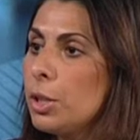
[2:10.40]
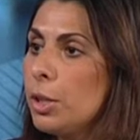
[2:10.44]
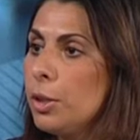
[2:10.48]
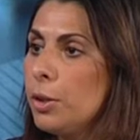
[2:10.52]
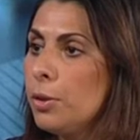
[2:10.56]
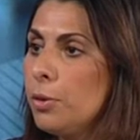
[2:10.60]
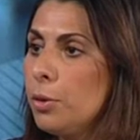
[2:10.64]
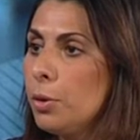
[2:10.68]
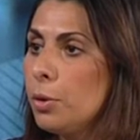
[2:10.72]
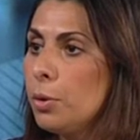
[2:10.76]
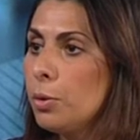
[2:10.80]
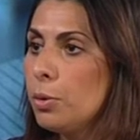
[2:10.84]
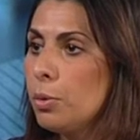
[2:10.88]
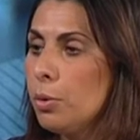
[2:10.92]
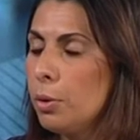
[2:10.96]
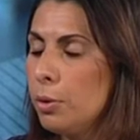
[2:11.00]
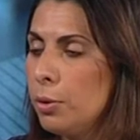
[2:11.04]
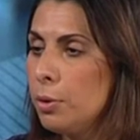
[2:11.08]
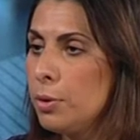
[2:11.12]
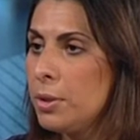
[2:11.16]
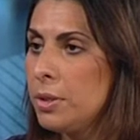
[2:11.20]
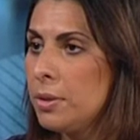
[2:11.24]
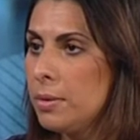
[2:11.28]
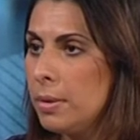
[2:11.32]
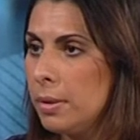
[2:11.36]
the
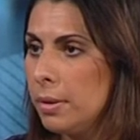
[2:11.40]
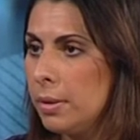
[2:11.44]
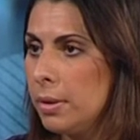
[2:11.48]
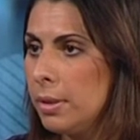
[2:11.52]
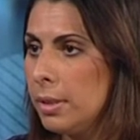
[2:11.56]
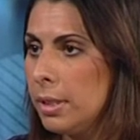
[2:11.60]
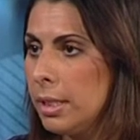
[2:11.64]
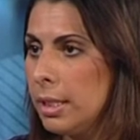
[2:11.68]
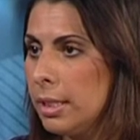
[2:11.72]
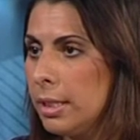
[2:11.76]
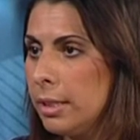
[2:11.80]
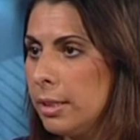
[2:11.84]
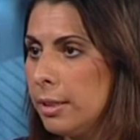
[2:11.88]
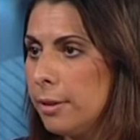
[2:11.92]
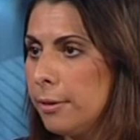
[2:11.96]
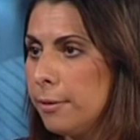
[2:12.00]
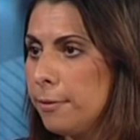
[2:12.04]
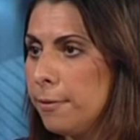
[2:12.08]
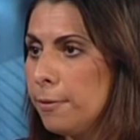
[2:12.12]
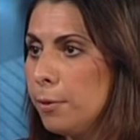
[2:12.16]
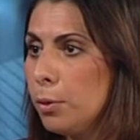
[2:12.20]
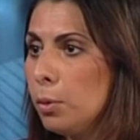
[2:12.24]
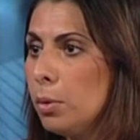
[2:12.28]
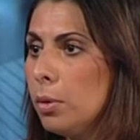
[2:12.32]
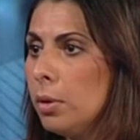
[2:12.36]

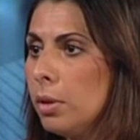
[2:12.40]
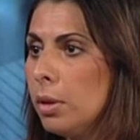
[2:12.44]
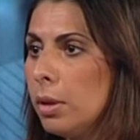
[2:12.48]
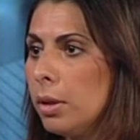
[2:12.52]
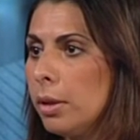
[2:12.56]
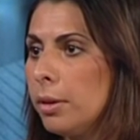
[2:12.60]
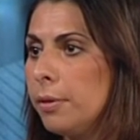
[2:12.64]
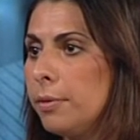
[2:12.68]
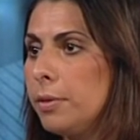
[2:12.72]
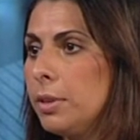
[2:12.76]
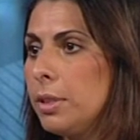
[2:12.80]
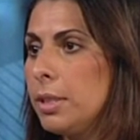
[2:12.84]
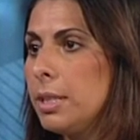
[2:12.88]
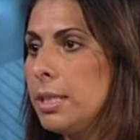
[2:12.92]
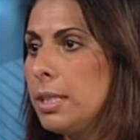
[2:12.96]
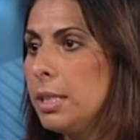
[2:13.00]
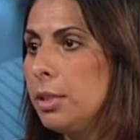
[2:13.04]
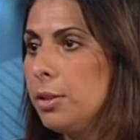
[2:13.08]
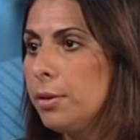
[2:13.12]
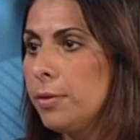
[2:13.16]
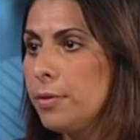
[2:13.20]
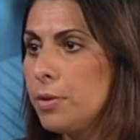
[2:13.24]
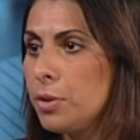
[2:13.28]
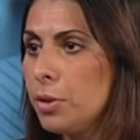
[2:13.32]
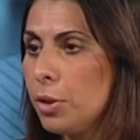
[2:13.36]
fall of the
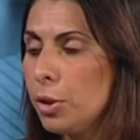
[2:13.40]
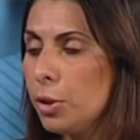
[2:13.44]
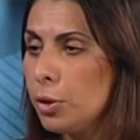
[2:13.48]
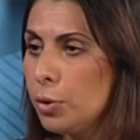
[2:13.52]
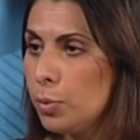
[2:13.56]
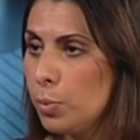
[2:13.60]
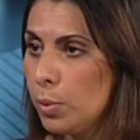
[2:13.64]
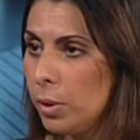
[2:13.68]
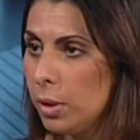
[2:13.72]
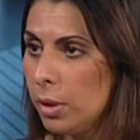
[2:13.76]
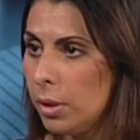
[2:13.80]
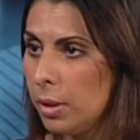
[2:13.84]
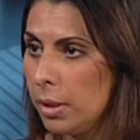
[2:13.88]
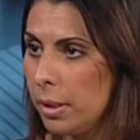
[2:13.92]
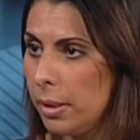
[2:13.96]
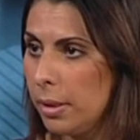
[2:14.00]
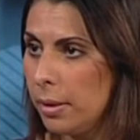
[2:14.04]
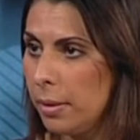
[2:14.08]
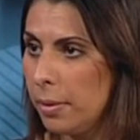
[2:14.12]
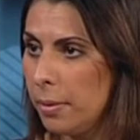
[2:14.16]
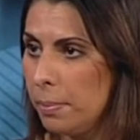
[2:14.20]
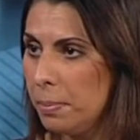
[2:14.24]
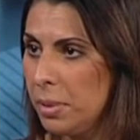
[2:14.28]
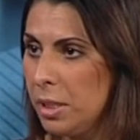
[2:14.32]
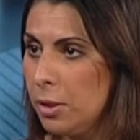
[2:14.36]
city of Sirte will
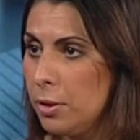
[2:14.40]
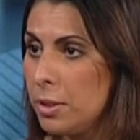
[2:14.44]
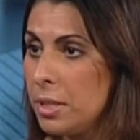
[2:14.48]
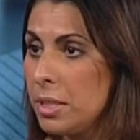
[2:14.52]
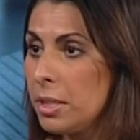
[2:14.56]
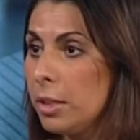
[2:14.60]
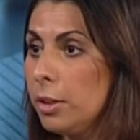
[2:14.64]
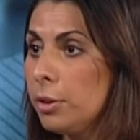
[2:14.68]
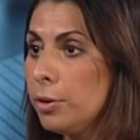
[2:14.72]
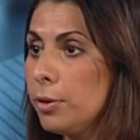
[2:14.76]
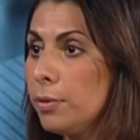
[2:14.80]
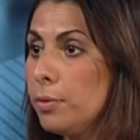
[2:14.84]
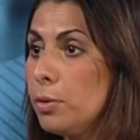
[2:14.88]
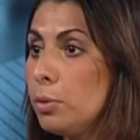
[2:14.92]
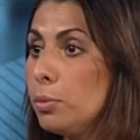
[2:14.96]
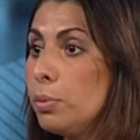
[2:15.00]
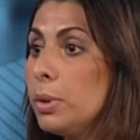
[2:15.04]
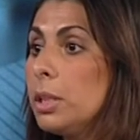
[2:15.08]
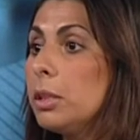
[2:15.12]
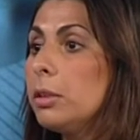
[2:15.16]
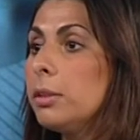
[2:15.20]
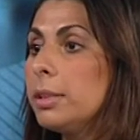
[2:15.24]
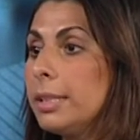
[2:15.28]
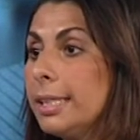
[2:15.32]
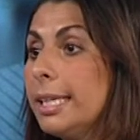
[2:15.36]
be the start of the
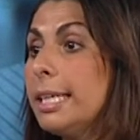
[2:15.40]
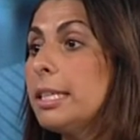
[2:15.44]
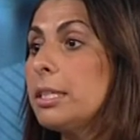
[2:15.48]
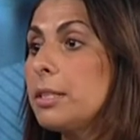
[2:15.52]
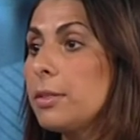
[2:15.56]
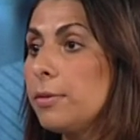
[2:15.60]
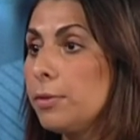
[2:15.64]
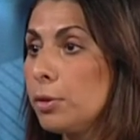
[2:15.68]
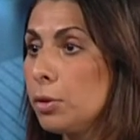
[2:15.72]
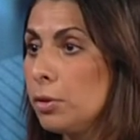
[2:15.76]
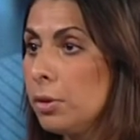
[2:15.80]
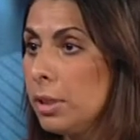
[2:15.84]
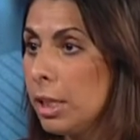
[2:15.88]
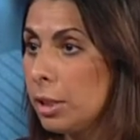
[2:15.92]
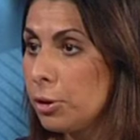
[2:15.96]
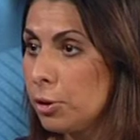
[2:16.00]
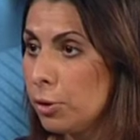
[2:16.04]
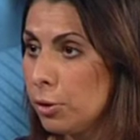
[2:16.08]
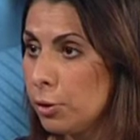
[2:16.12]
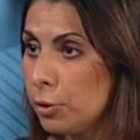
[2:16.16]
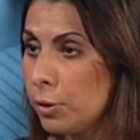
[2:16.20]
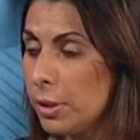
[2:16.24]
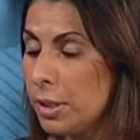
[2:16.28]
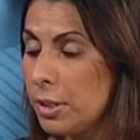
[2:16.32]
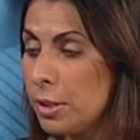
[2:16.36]
real test for the
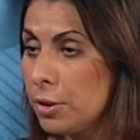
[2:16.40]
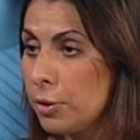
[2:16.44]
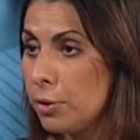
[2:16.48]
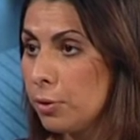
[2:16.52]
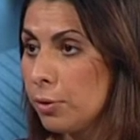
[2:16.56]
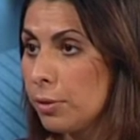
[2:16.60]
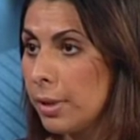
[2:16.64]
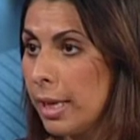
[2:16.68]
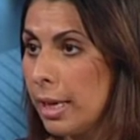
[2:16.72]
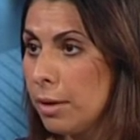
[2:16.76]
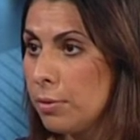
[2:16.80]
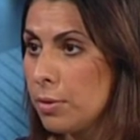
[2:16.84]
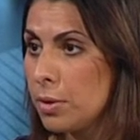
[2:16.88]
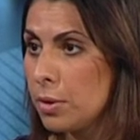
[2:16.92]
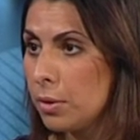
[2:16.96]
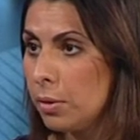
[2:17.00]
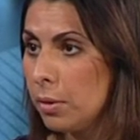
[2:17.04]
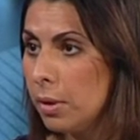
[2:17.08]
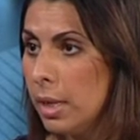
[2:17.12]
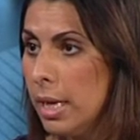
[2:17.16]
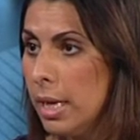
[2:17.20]
National Transitional Council.